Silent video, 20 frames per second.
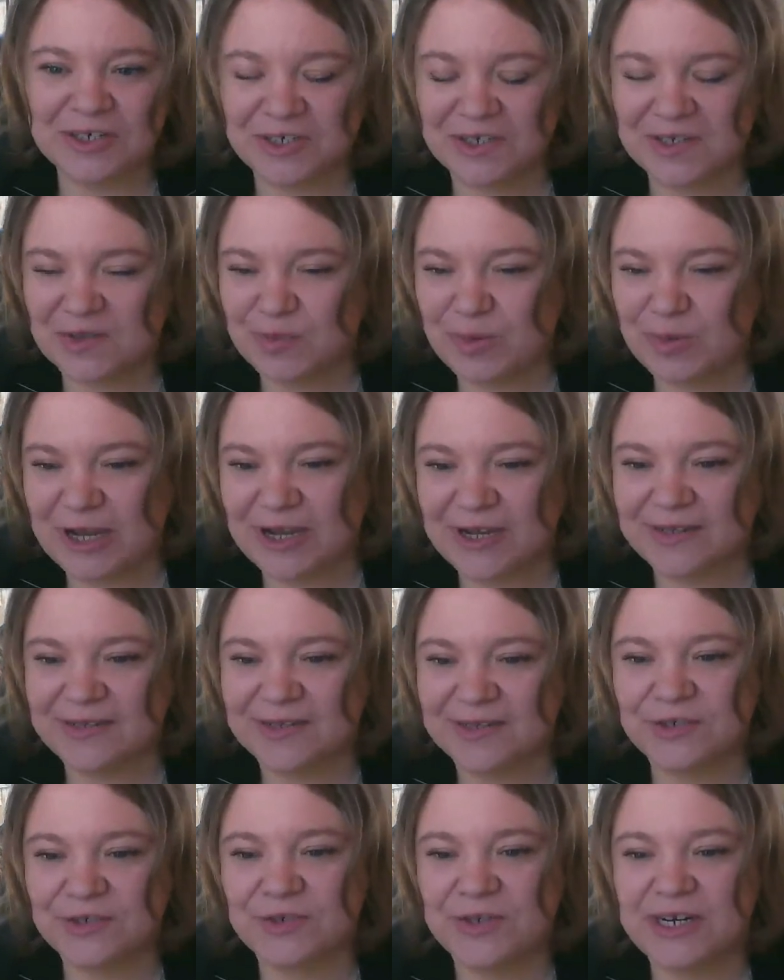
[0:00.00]
just
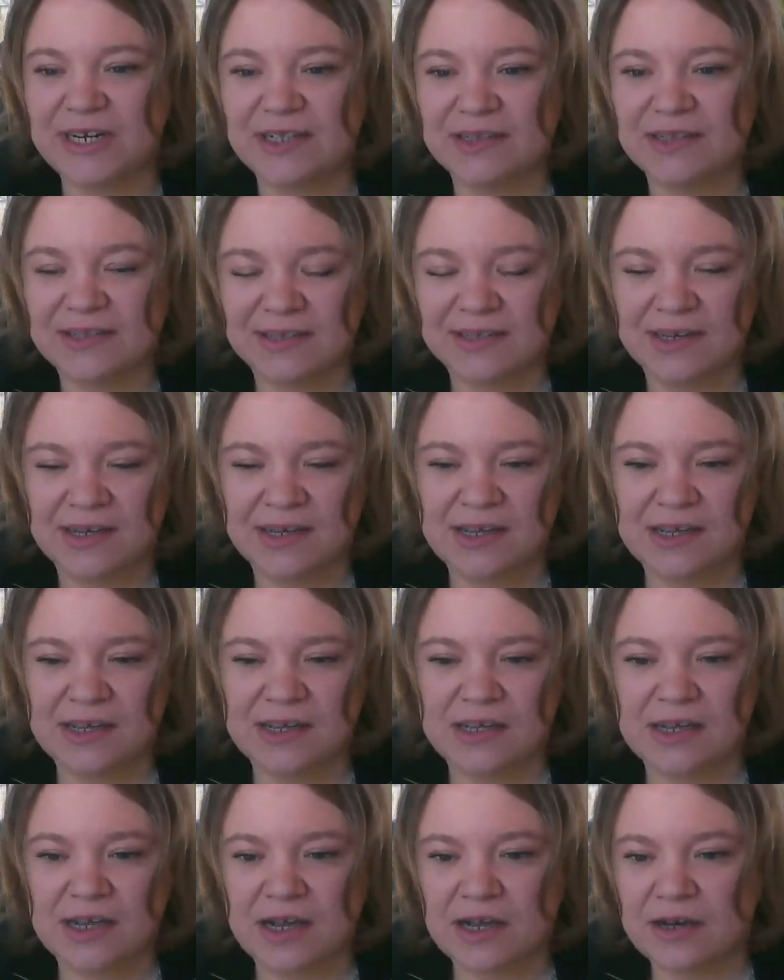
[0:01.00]
passage rates.
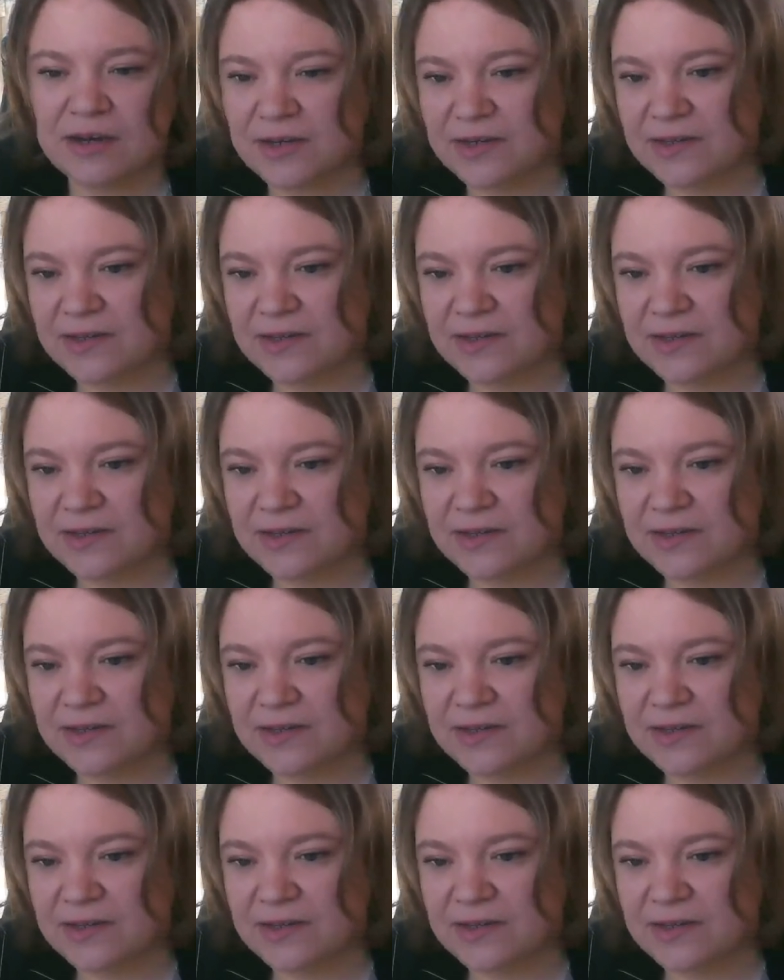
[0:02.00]
How